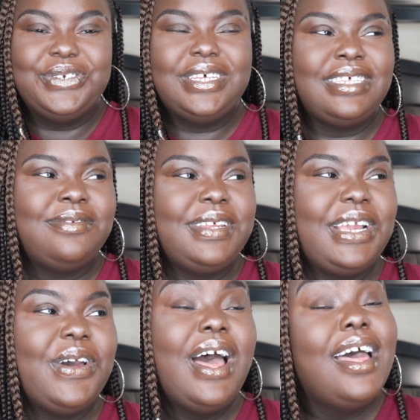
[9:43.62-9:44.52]
enjoyed this
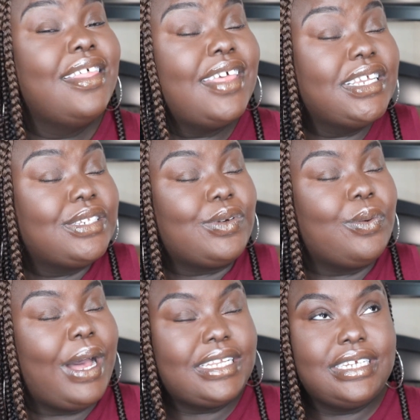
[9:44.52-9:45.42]
video. Thanks for
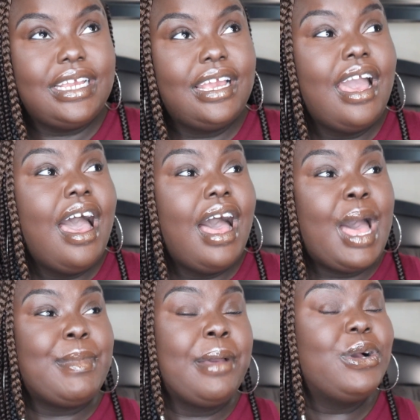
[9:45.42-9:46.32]
watching.
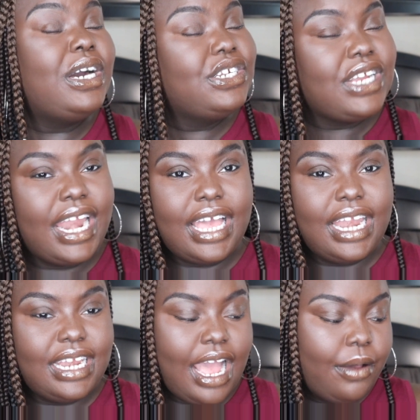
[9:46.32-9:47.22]
Um, I'm going to try to
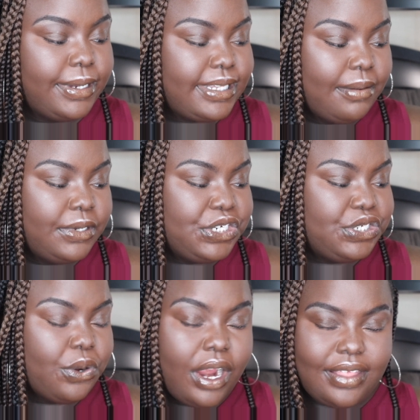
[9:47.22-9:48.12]
cut it down because I'm
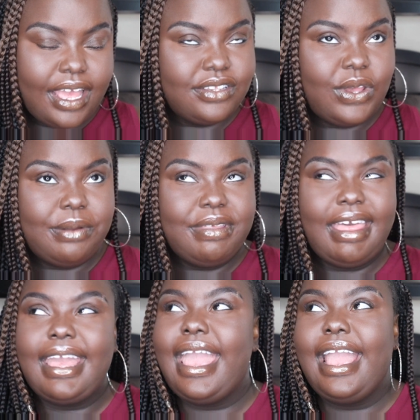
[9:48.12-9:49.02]
sure that it's going to be
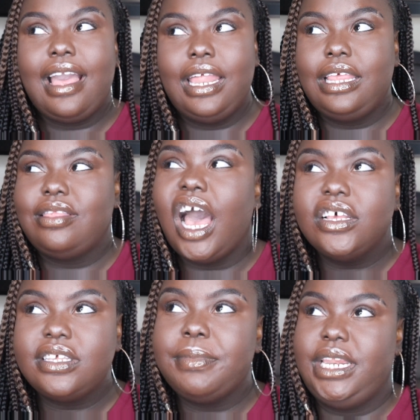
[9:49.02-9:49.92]
like
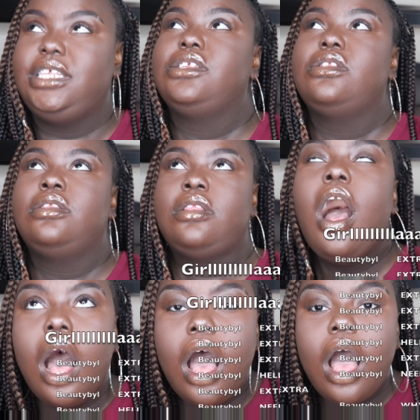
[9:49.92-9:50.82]
800,000 minutes
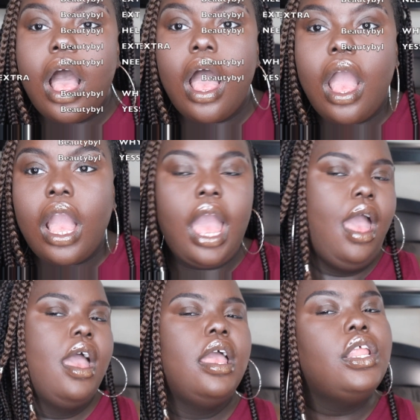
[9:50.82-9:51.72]
long.
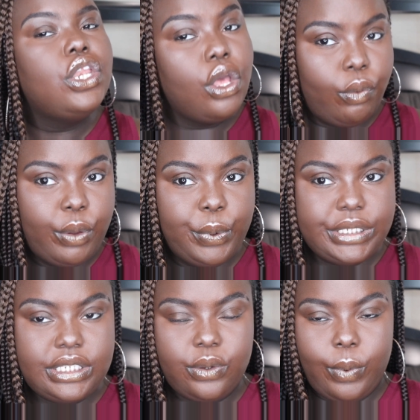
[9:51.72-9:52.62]
And no one
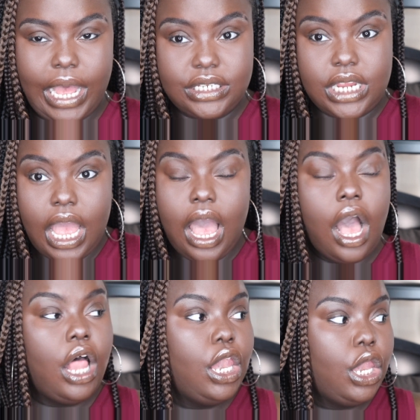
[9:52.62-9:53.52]
wants to watch
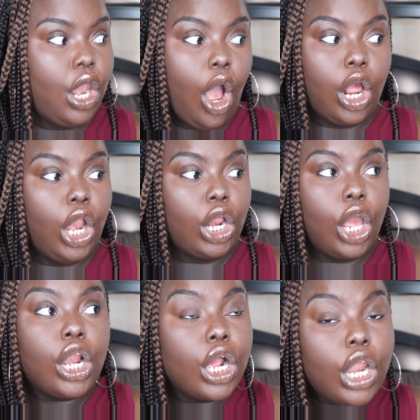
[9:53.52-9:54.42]
a long, long,
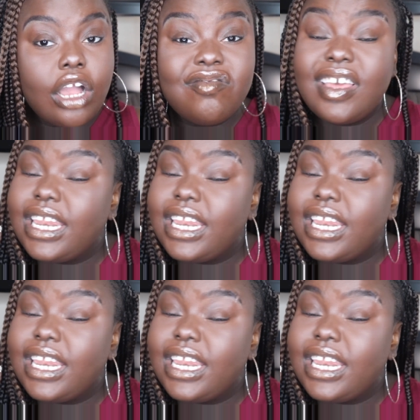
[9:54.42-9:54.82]
long, long, long